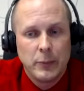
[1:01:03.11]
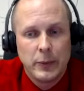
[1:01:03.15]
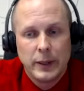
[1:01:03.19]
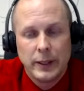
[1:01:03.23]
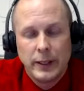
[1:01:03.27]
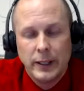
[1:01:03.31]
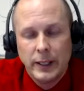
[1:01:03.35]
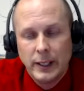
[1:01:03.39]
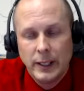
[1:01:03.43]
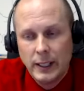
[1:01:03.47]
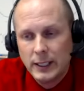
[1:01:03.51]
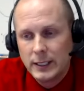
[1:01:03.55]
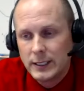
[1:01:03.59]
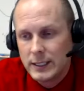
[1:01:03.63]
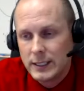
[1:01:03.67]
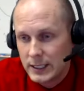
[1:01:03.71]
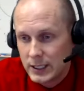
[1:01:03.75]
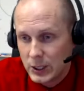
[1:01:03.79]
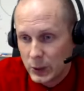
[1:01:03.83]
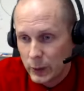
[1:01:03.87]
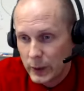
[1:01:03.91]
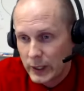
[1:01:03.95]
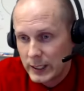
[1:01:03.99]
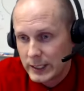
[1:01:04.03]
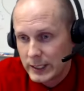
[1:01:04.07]
But since
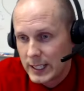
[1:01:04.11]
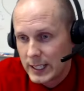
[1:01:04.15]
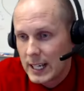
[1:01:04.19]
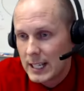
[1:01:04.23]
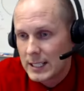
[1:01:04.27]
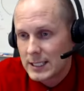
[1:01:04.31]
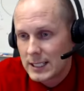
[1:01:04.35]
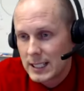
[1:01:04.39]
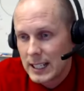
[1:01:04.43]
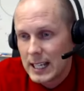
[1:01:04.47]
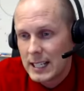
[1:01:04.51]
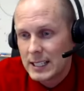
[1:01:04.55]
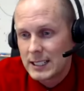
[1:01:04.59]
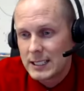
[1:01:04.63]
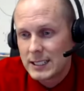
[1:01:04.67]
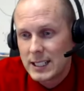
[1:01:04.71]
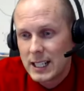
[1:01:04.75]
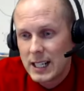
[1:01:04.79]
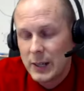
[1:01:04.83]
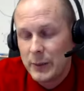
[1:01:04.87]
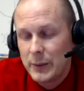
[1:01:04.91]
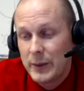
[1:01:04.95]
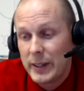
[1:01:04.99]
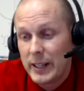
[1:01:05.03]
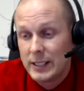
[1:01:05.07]
it was asked last time,